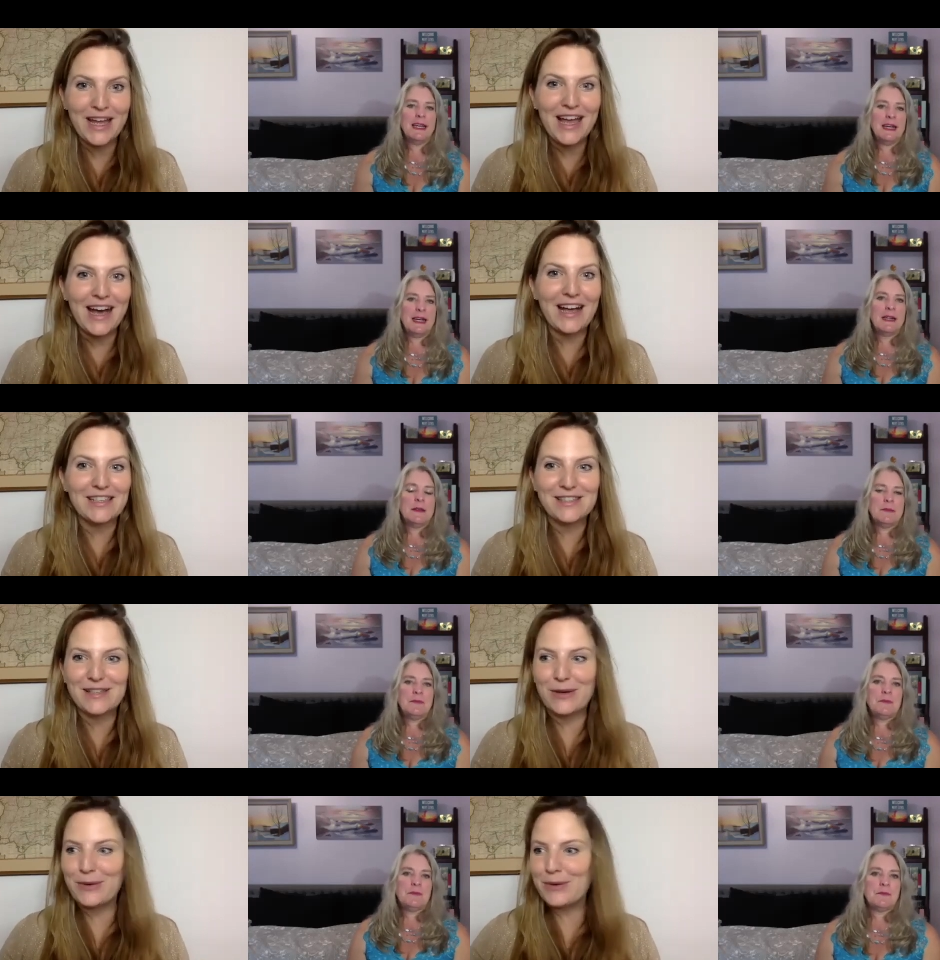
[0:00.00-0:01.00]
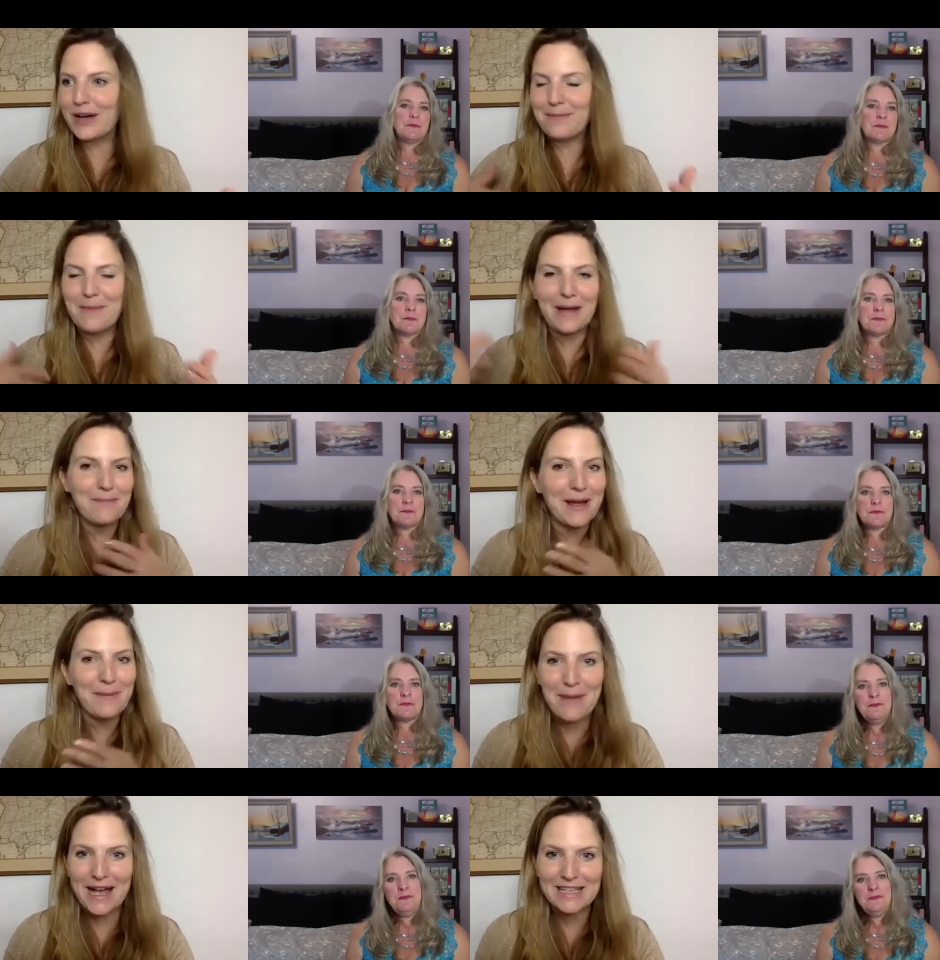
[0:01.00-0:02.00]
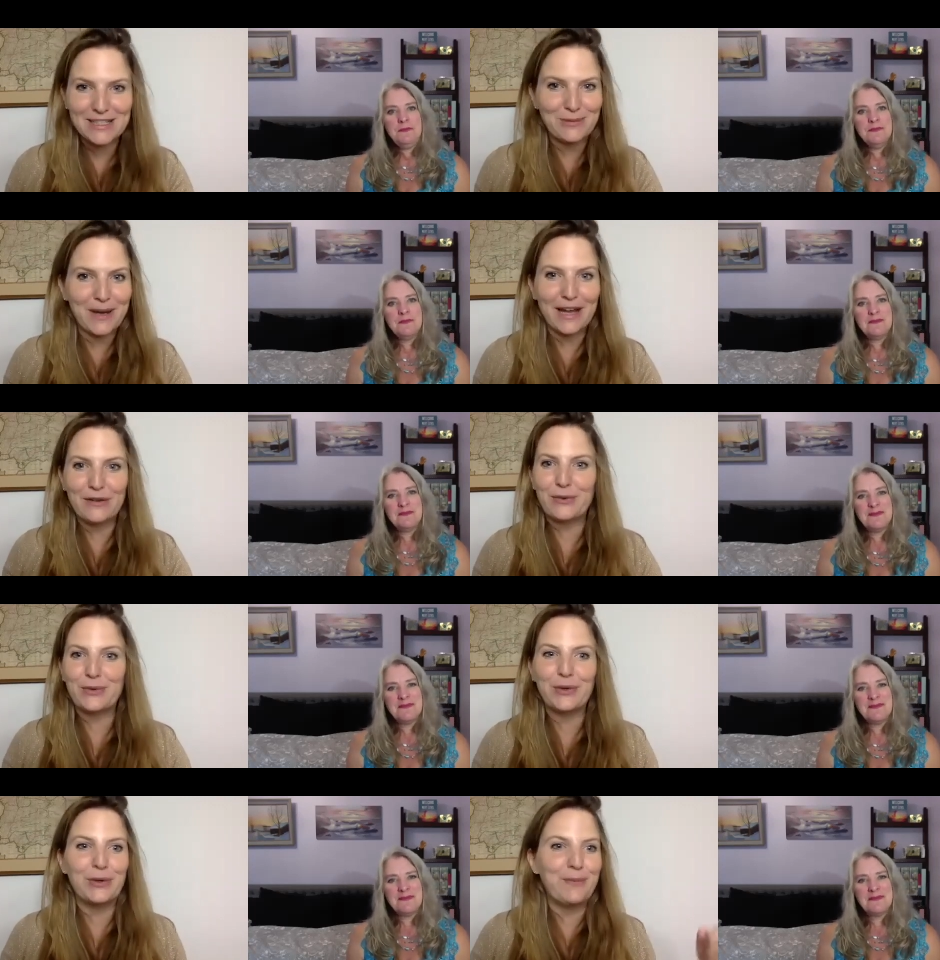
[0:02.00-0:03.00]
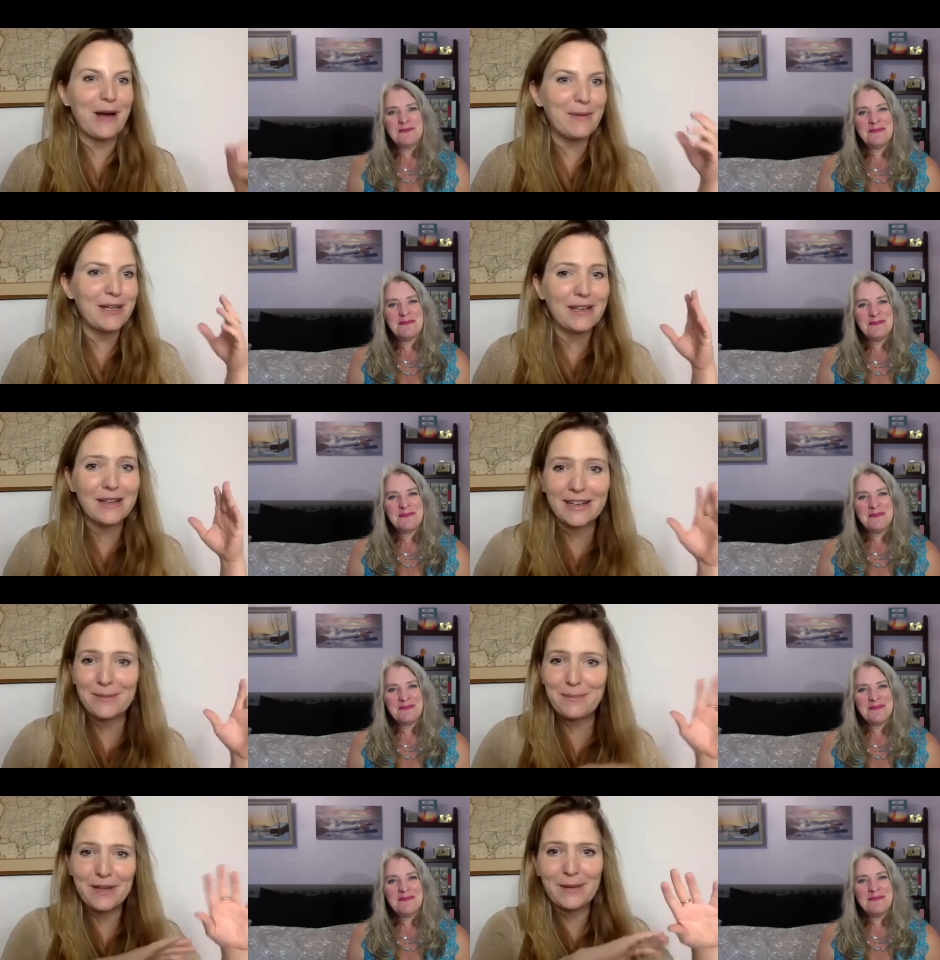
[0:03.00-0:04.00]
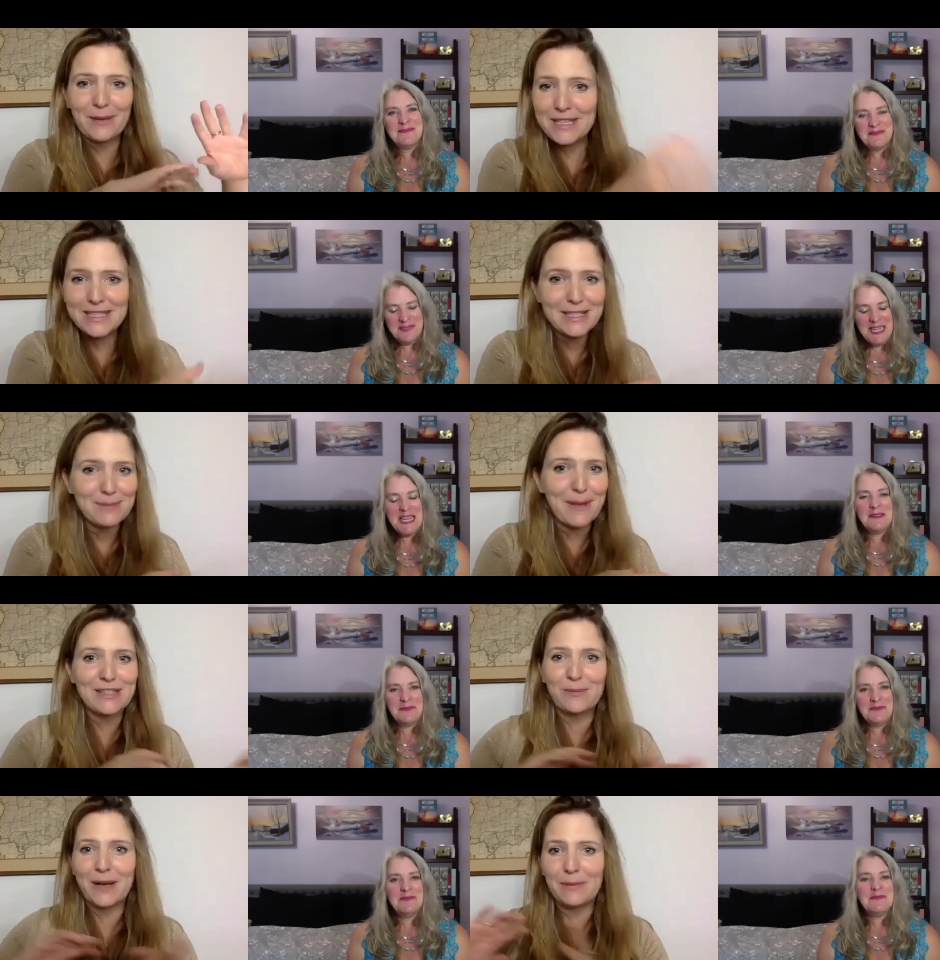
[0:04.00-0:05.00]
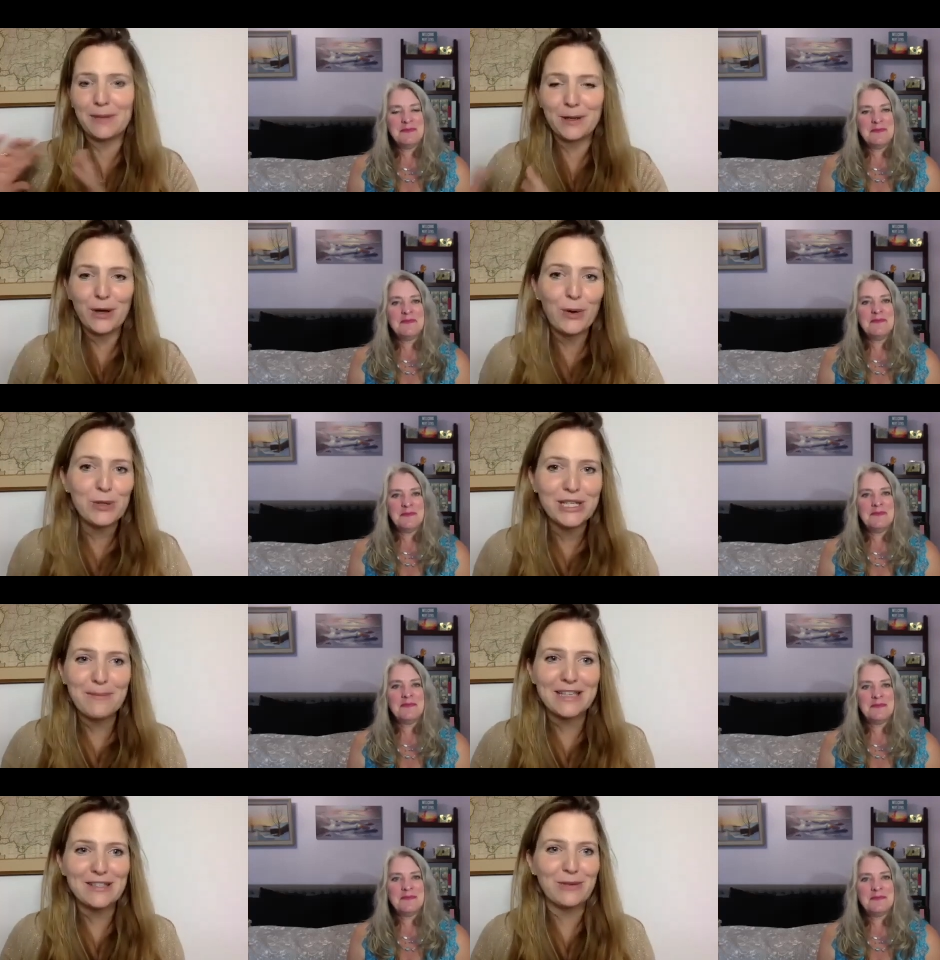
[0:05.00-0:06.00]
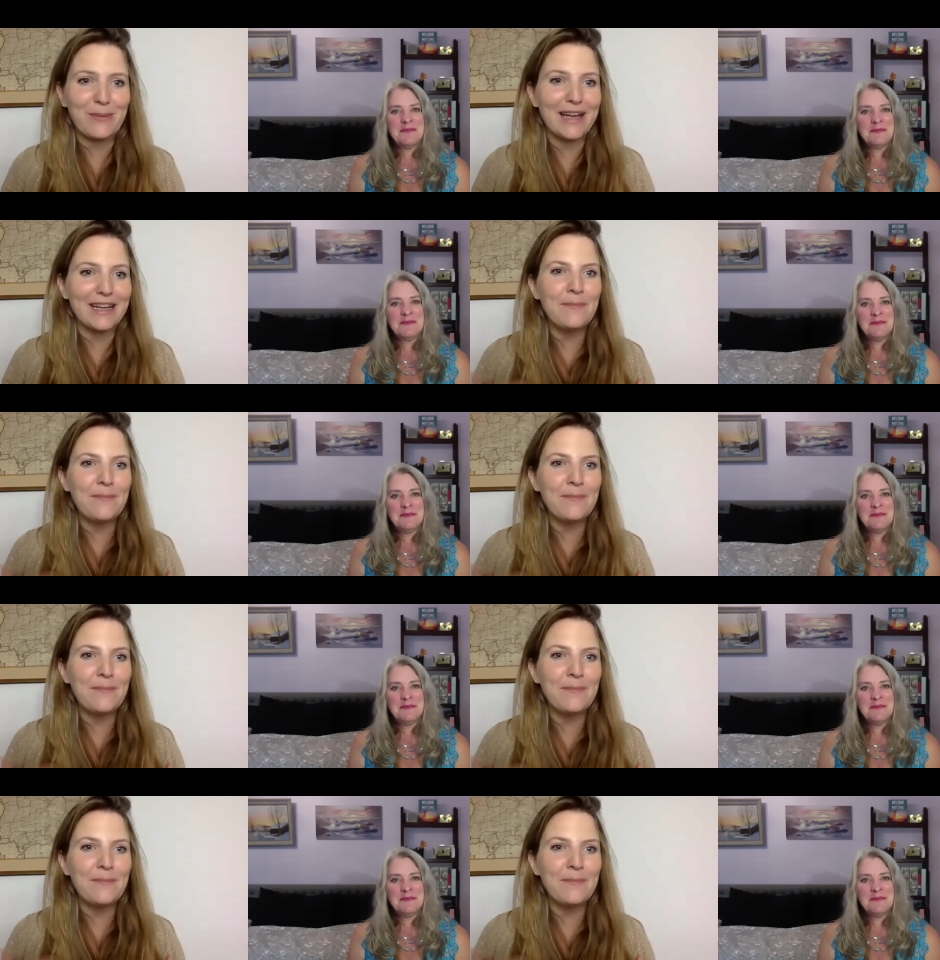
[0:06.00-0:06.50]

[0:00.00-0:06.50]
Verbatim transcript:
Speaker 1: Uh, so uh, my, my mastermind group, I'm in a, in, a, in a business mastermind, I'm in a coaching mastermind.